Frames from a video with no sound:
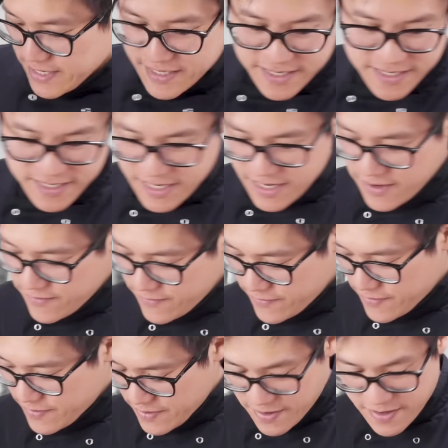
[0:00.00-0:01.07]

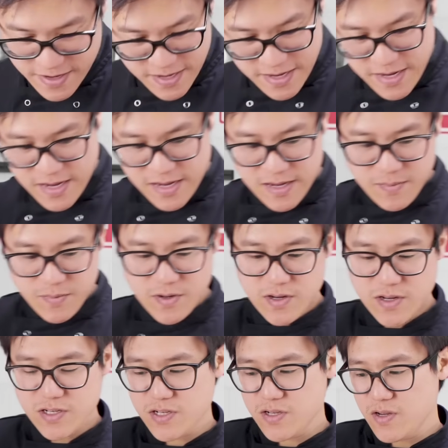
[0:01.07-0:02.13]
sieve,
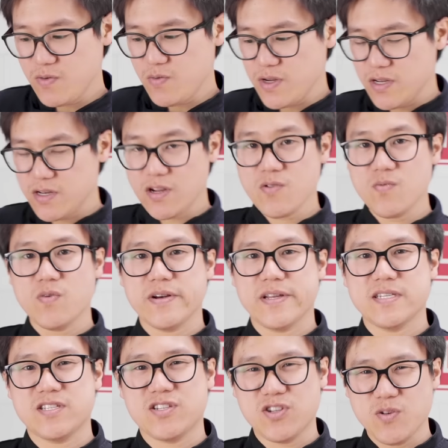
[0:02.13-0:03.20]
because what you don't want
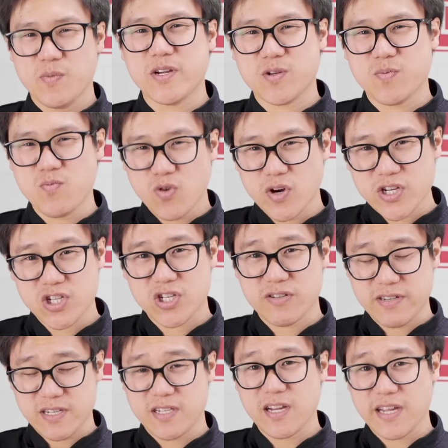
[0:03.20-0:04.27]
is too much moisture
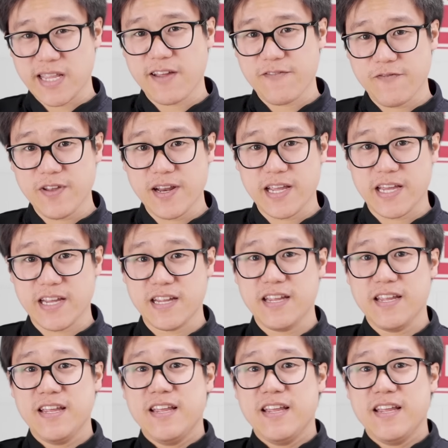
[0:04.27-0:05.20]
inside that filling